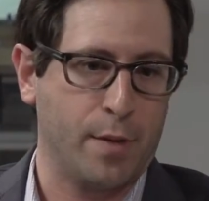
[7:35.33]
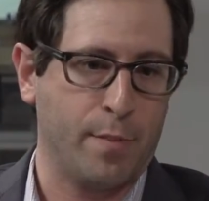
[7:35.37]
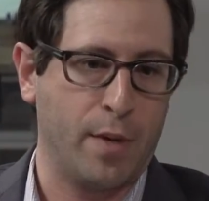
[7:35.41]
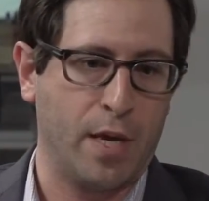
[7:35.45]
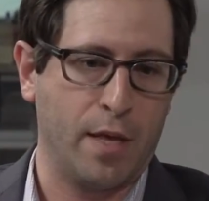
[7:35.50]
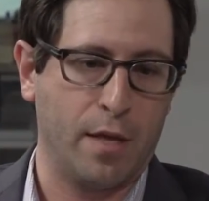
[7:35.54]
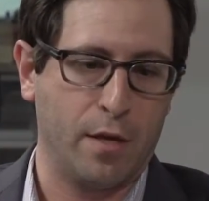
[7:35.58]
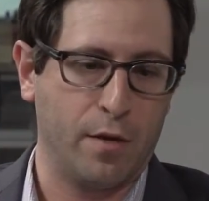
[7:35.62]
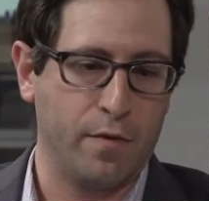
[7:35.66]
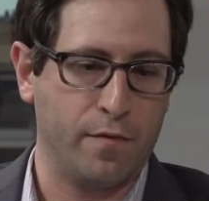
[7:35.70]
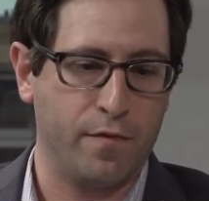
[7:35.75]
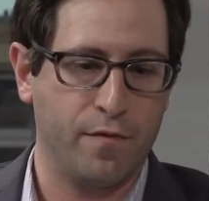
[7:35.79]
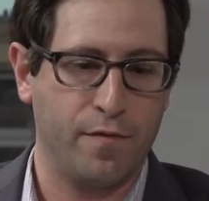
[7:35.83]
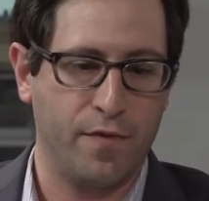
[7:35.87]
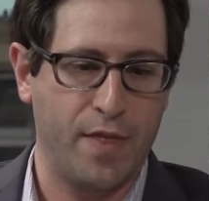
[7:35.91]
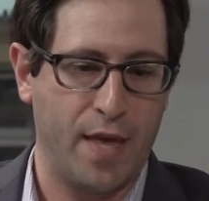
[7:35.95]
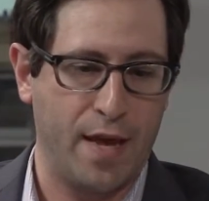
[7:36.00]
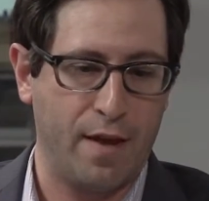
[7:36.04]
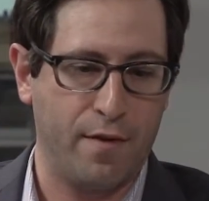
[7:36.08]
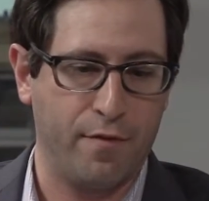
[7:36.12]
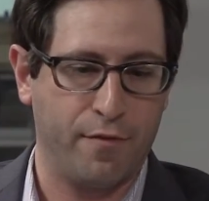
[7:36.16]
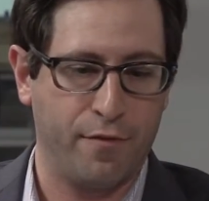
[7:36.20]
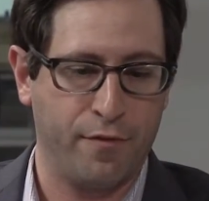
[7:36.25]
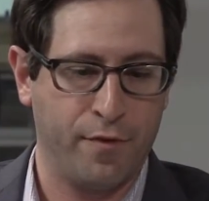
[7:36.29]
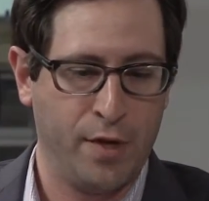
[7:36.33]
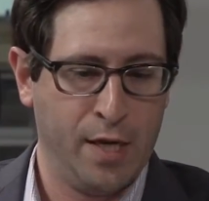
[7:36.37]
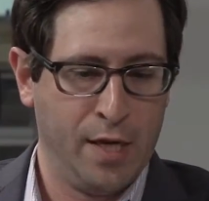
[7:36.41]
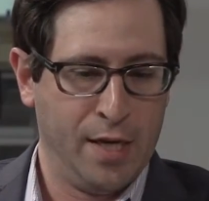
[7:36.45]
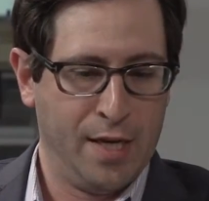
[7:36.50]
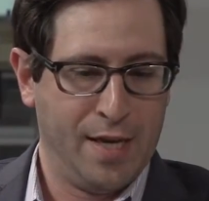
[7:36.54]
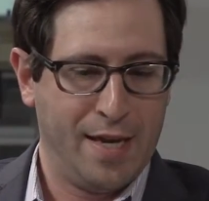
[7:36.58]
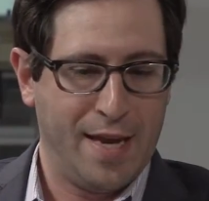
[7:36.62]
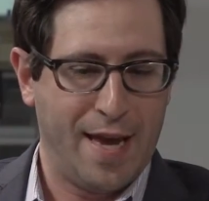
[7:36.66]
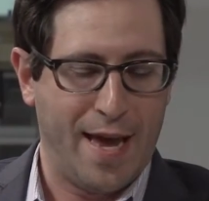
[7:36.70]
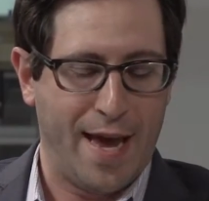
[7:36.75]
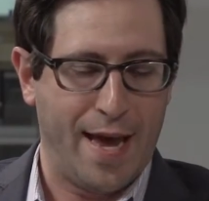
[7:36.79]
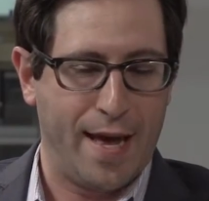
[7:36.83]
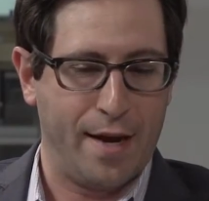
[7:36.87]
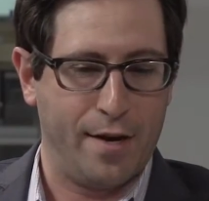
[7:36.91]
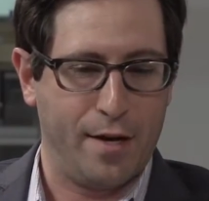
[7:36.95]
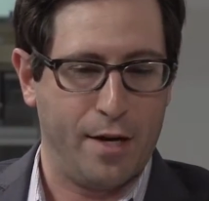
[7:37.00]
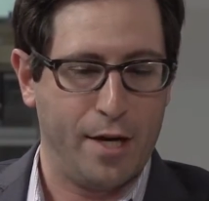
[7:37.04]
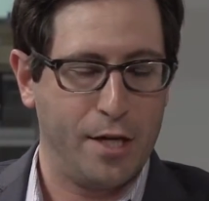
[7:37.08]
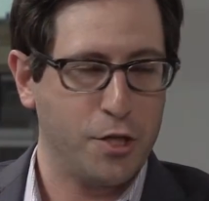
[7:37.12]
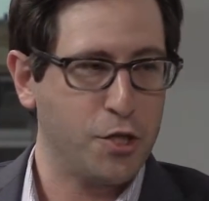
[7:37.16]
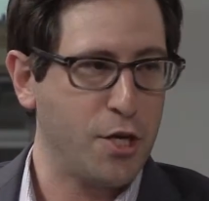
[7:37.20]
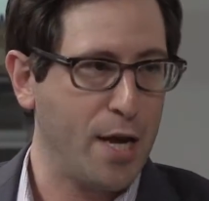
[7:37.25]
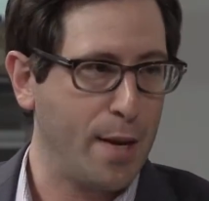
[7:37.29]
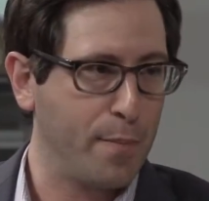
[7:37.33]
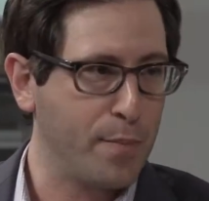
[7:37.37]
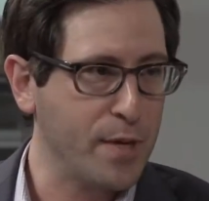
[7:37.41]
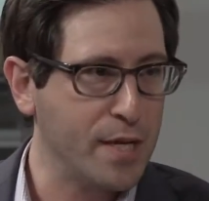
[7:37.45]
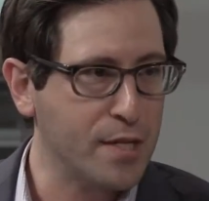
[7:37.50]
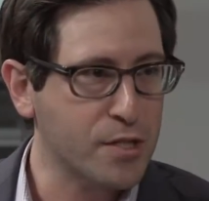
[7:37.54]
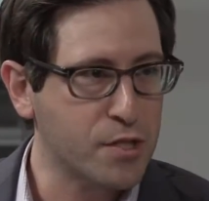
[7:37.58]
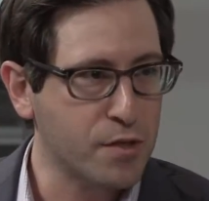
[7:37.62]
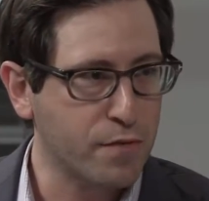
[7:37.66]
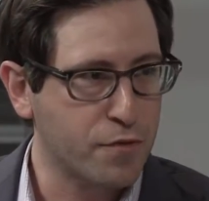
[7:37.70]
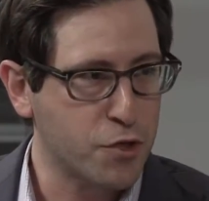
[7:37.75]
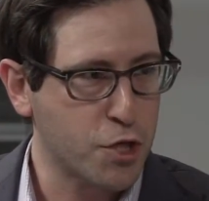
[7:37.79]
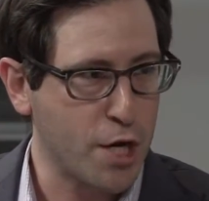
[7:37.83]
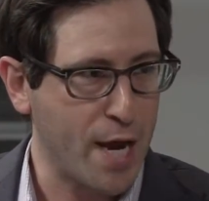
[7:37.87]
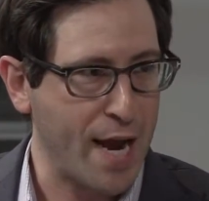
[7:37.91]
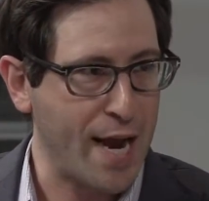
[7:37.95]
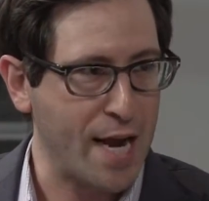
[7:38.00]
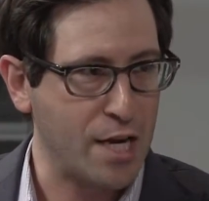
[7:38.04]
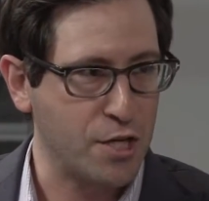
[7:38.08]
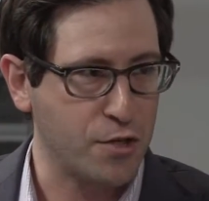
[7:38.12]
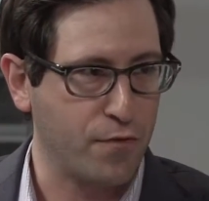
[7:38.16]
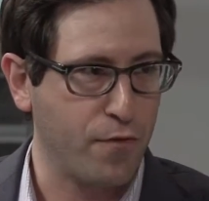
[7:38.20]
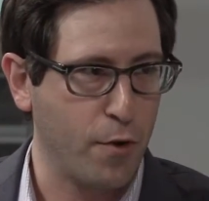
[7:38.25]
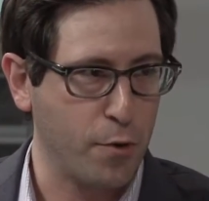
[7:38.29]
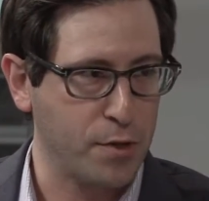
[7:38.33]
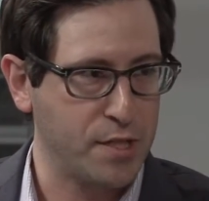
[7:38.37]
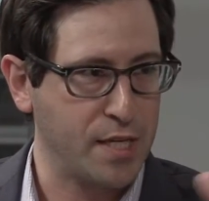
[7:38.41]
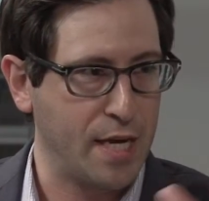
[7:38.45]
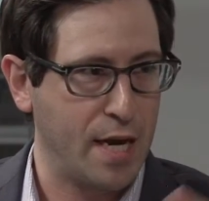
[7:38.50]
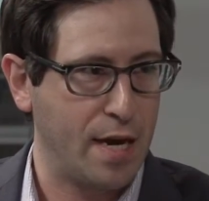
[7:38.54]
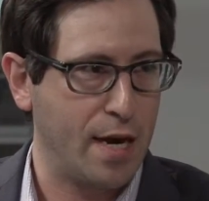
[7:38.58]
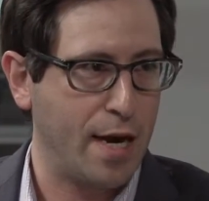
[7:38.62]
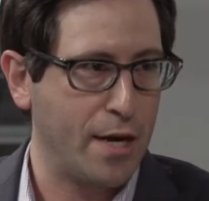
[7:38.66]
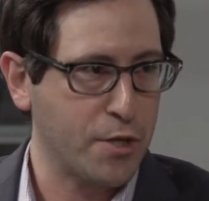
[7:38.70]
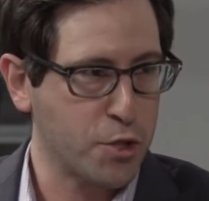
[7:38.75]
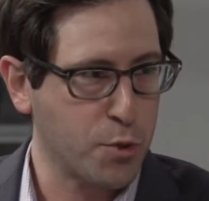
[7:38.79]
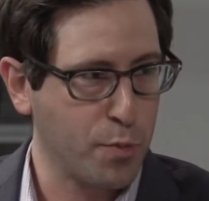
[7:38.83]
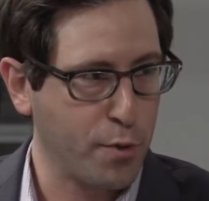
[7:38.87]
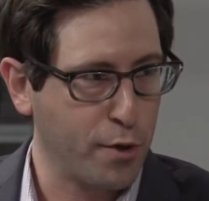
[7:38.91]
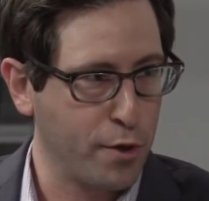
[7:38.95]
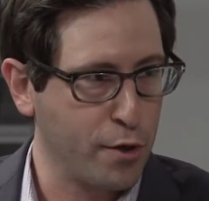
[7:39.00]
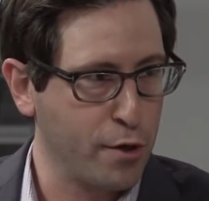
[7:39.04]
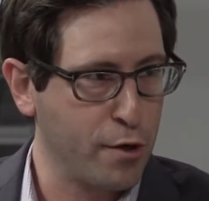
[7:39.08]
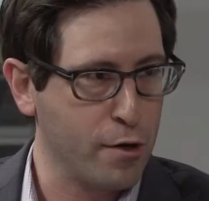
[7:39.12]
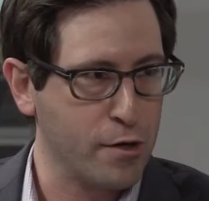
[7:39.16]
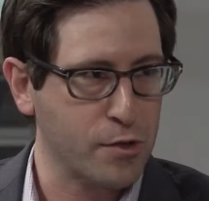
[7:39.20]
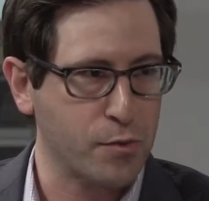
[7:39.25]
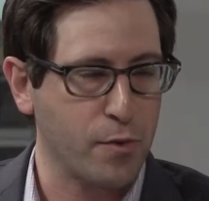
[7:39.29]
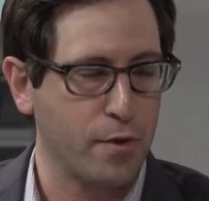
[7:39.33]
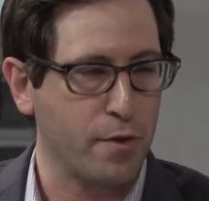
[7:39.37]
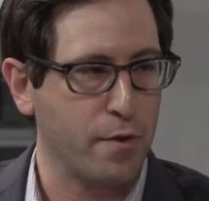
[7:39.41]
I mean, they've had champions of change focusing on entrepreneurs,